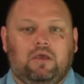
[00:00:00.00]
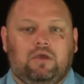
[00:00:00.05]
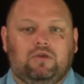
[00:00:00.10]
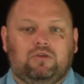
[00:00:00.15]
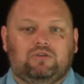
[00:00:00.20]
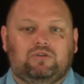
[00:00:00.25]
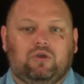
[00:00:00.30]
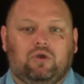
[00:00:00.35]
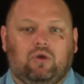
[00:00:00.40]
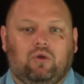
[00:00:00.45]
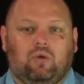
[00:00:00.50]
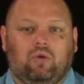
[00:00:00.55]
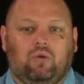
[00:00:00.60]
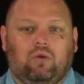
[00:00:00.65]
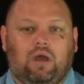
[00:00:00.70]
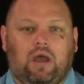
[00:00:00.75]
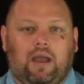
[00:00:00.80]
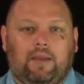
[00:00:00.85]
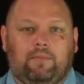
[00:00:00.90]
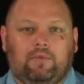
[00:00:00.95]

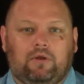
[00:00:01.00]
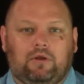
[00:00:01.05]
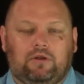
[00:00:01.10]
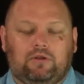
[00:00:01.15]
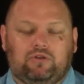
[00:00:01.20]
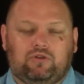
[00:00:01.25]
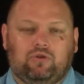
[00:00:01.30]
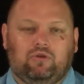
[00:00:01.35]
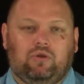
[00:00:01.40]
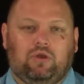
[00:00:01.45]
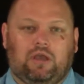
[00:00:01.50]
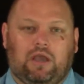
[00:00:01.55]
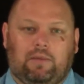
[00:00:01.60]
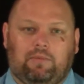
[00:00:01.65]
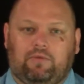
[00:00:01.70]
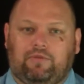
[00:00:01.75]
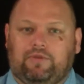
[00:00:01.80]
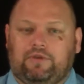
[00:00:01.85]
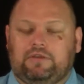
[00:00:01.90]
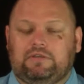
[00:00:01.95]
So I'm going to show you a
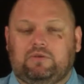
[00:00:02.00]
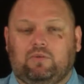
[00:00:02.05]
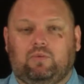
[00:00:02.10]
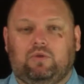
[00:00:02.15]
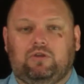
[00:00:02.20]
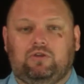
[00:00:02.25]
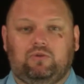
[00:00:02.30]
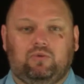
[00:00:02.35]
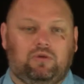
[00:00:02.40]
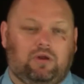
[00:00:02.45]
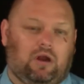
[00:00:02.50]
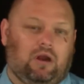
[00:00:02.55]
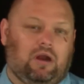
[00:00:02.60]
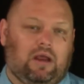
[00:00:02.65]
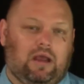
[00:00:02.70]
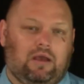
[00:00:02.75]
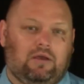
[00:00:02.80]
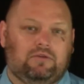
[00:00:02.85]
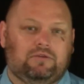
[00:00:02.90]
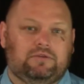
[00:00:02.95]
couple things that we do in our
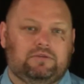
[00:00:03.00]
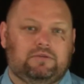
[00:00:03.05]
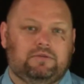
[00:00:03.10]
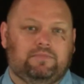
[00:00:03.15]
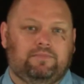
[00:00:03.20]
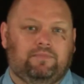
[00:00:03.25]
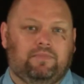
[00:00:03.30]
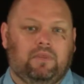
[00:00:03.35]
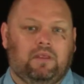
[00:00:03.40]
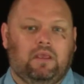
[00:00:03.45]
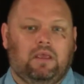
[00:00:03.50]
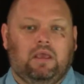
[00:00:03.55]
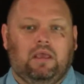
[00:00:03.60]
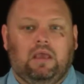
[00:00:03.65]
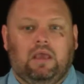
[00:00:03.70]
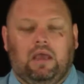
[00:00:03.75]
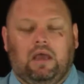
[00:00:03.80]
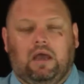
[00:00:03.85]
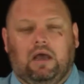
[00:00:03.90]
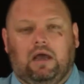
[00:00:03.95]
house
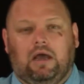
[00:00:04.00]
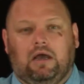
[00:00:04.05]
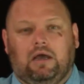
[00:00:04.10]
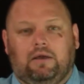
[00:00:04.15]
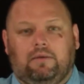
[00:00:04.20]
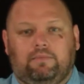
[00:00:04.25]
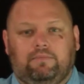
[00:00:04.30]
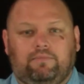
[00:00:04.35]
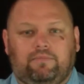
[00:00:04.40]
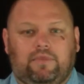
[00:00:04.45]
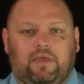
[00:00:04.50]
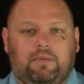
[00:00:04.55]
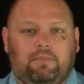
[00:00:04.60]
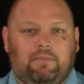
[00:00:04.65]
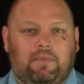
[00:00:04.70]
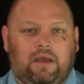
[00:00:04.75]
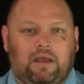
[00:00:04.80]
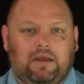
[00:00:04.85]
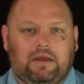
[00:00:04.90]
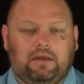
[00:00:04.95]
that
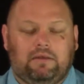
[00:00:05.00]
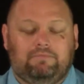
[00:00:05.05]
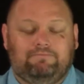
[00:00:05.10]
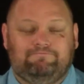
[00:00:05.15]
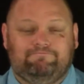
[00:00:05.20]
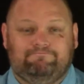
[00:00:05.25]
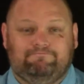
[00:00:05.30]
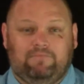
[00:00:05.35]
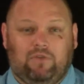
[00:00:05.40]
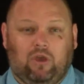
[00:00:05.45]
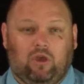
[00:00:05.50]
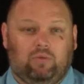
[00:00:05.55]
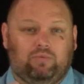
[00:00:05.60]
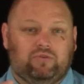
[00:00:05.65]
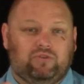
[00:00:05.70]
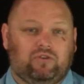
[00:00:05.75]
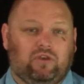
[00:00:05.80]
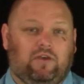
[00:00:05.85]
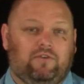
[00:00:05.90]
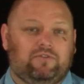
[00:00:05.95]
might help
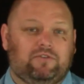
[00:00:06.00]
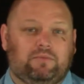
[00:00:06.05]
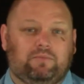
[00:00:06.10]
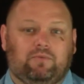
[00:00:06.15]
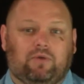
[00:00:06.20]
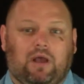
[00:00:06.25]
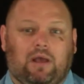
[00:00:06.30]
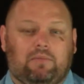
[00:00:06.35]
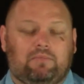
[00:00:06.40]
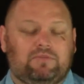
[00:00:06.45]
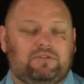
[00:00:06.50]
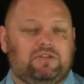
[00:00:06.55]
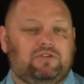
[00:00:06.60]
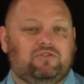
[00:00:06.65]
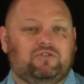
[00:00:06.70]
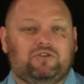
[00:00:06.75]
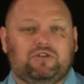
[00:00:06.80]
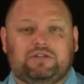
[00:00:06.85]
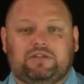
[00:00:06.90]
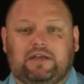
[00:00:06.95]
solve some problems. These are
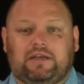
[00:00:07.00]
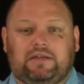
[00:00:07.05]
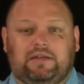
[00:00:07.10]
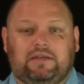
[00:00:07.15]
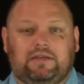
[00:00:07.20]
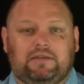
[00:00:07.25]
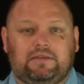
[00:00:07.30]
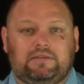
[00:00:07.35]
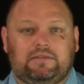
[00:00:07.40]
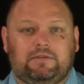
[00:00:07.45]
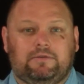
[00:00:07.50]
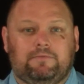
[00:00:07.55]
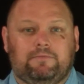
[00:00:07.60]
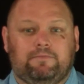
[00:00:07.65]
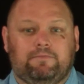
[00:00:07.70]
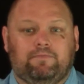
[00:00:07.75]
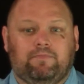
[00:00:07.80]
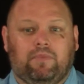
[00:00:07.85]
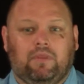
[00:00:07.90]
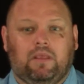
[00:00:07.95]
just ideas.
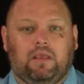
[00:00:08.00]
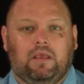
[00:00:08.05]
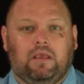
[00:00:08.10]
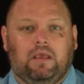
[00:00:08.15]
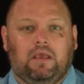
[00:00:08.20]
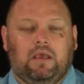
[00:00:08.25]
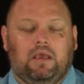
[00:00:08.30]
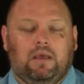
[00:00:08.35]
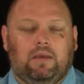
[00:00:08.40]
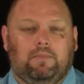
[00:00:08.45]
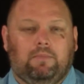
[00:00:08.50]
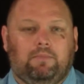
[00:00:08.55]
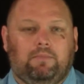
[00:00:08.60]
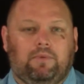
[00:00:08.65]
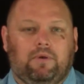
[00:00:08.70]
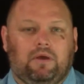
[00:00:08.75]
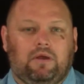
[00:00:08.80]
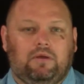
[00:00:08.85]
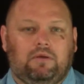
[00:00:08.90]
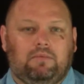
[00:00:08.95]

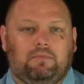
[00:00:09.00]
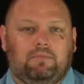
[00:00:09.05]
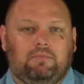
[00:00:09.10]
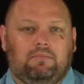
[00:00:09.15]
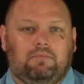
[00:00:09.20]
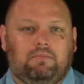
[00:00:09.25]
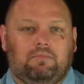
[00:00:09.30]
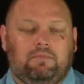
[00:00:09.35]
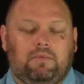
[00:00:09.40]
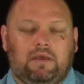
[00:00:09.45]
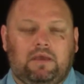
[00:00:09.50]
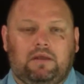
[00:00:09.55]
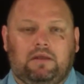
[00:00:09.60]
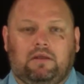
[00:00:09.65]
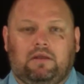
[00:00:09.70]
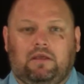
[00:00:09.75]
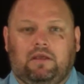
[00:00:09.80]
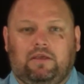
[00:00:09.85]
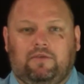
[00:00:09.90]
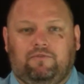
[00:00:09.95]
But
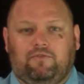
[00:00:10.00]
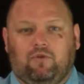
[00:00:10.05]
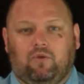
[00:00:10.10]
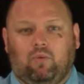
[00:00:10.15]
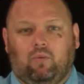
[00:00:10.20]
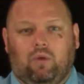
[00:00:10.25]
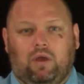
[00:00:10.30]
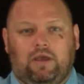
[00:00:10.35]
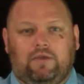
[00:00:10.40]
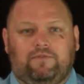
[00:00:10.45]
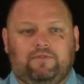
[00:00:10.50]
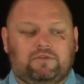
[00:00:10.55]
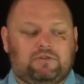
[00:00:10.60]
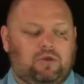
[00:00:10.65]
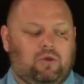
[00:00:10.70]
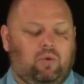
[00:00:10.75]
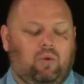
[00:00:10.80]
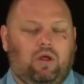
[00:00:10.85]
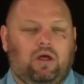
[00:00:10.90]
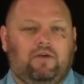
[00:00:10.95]
men, if your wife is a
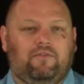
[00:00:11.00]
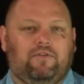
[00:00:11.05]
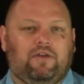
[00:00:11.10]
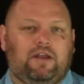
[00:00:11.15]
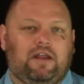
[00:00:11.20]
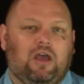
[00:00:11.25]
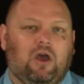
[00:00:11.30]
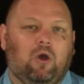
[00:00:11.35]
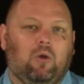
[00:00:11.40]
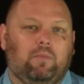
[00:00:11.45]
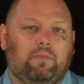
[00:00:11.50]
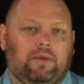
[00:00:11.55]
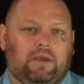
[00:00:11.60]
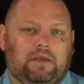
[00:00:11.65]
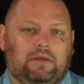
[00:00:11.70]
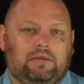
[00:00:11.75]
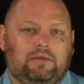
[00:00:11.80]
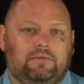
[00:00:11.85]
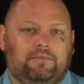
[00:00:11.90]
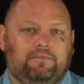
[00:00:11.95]
qualified helpmate,